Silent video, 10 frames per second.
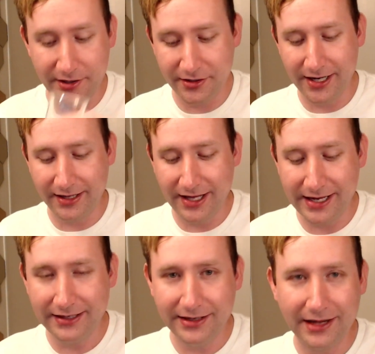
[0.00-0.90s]
You
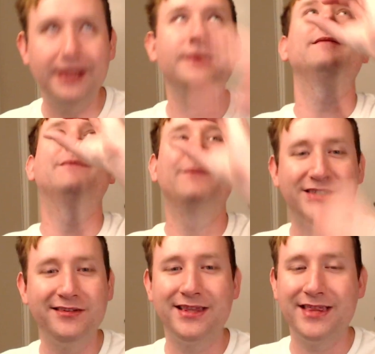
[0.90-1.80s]
gotta do
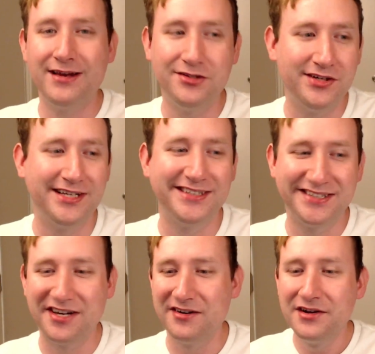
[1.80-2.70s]
like that to drink it.
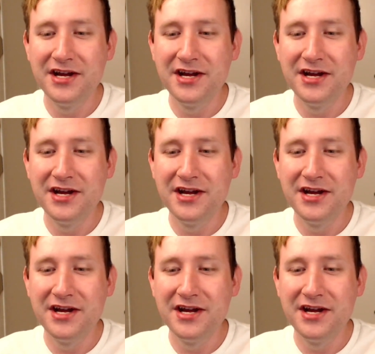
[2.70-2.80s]
So